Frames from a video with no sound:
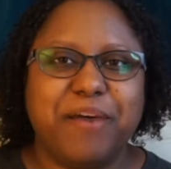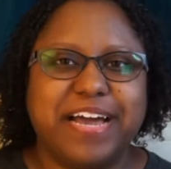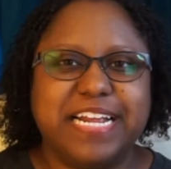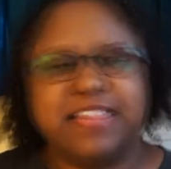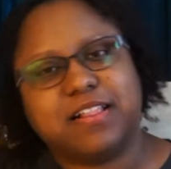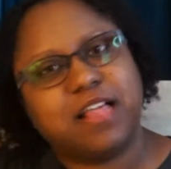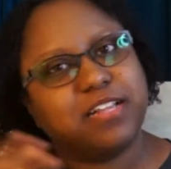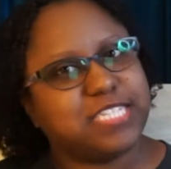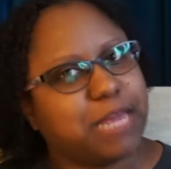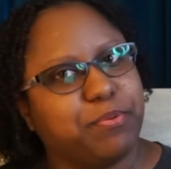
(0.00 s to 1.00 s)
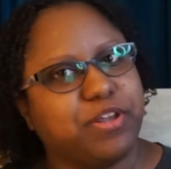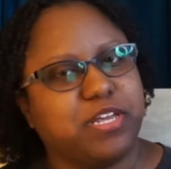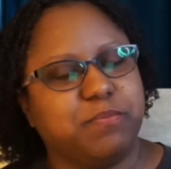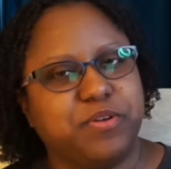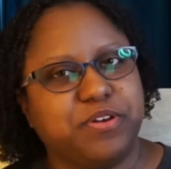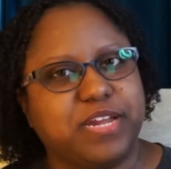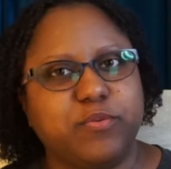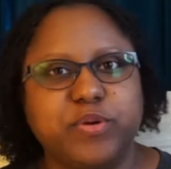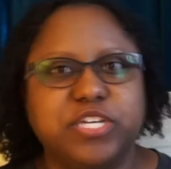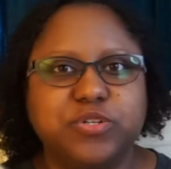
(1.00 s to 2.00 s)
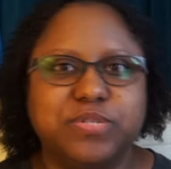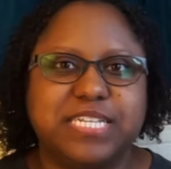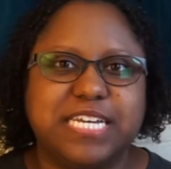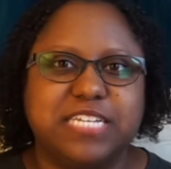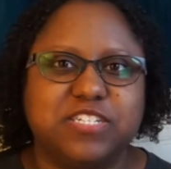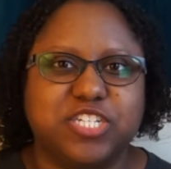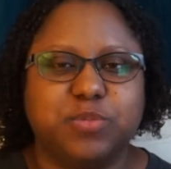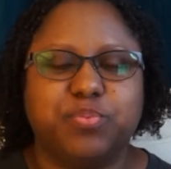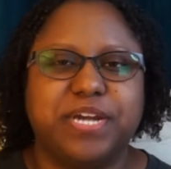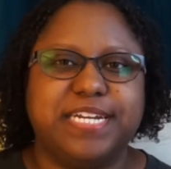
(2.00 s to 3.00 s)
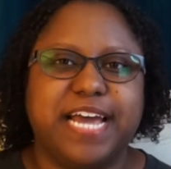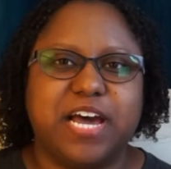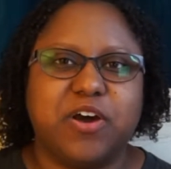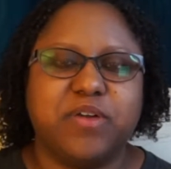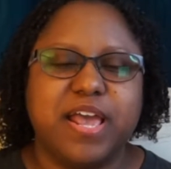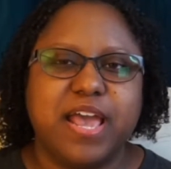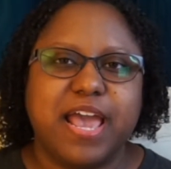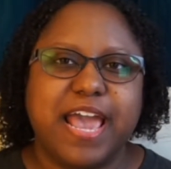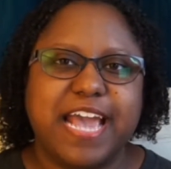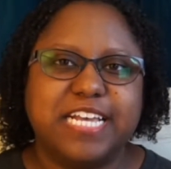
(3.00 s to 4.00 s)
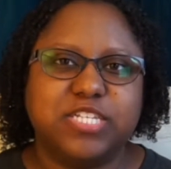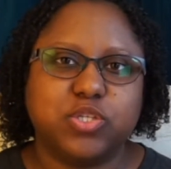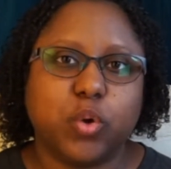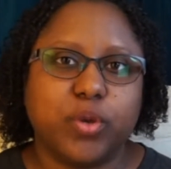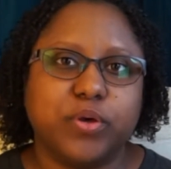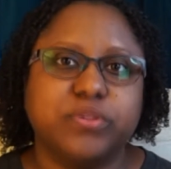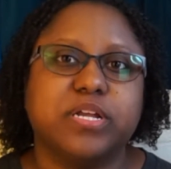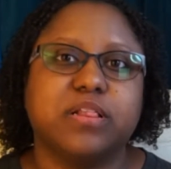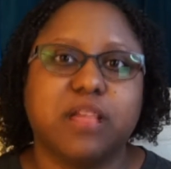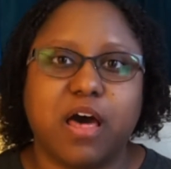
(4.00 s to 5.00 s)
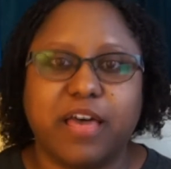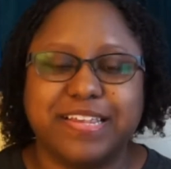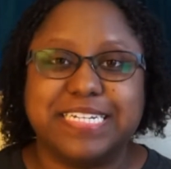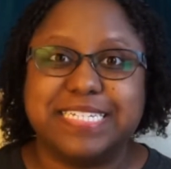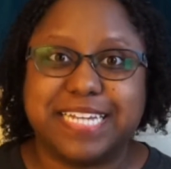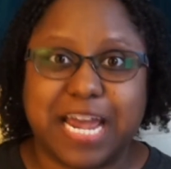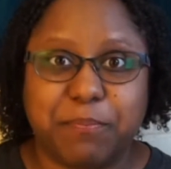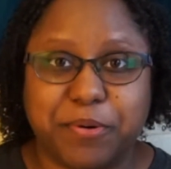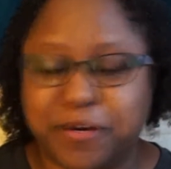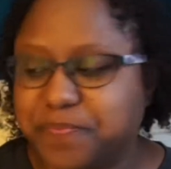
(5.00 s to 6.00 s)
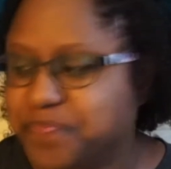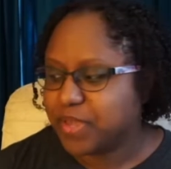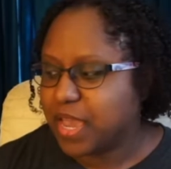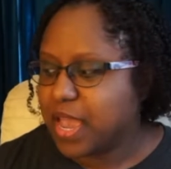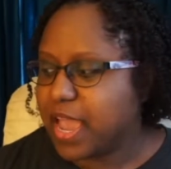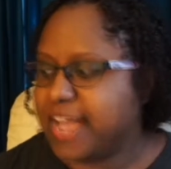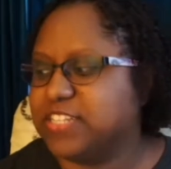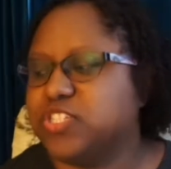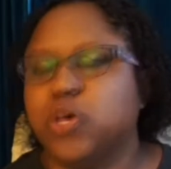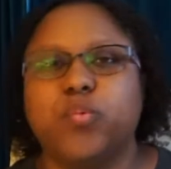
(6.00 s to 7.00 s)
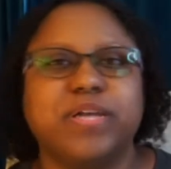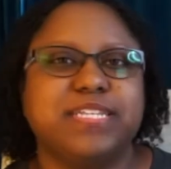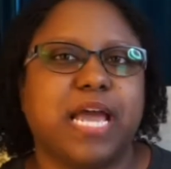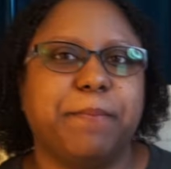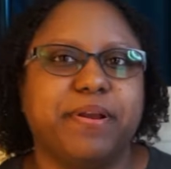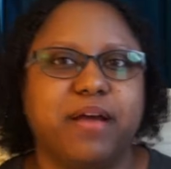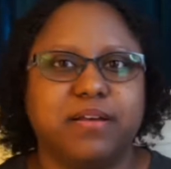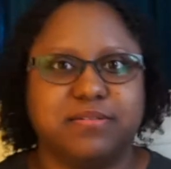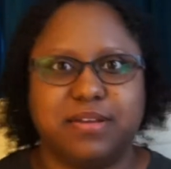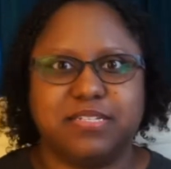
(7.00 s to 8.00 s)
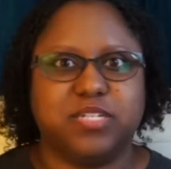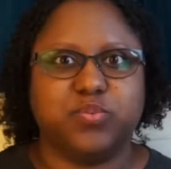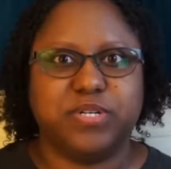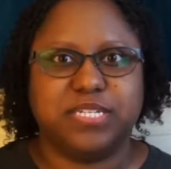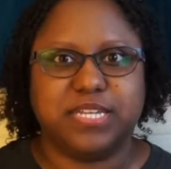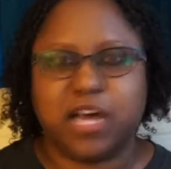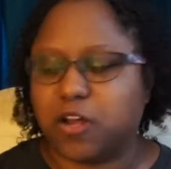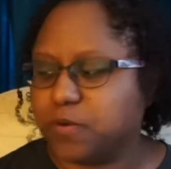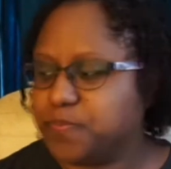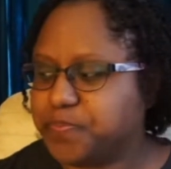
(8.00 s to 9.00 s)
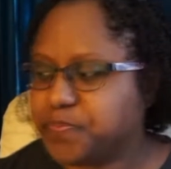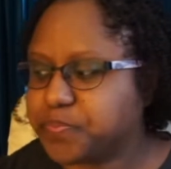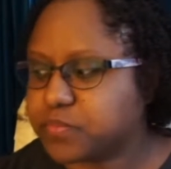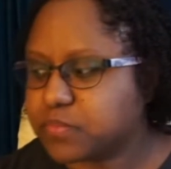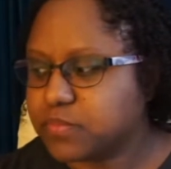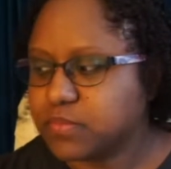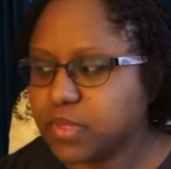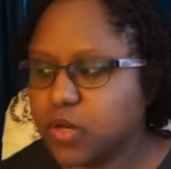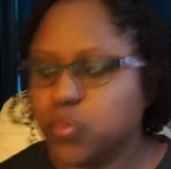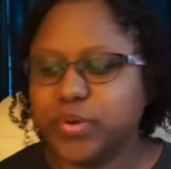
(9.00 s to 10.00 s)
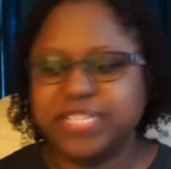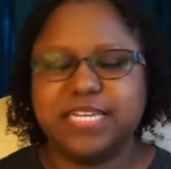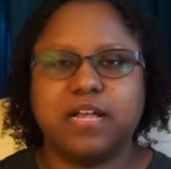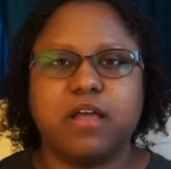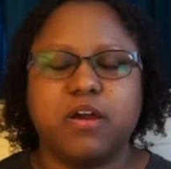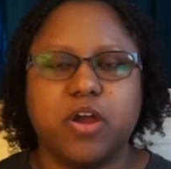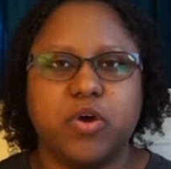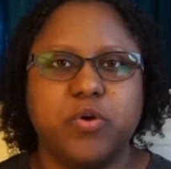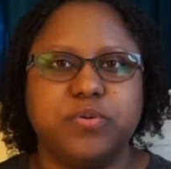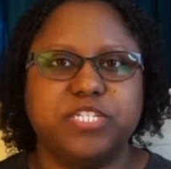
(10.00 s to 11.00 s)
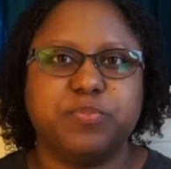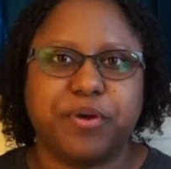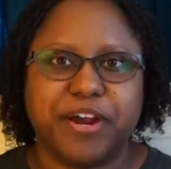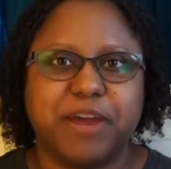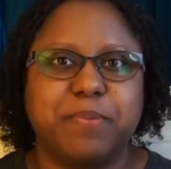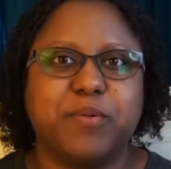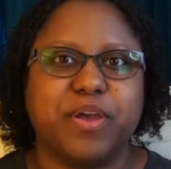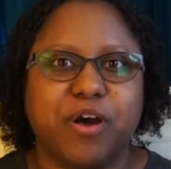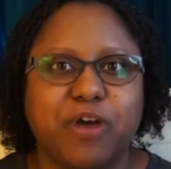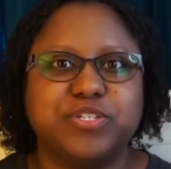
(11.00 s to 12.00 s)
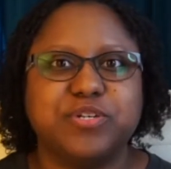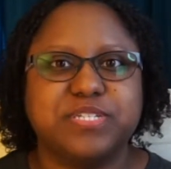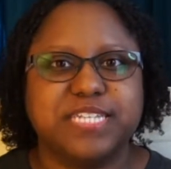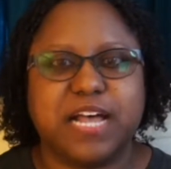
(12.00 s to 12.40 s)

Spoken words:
But in the cloth diapering community, we use these to spray down a soiled cloth diaper. And so what Diaper Dawgs does is we sell our own sprayer, but we also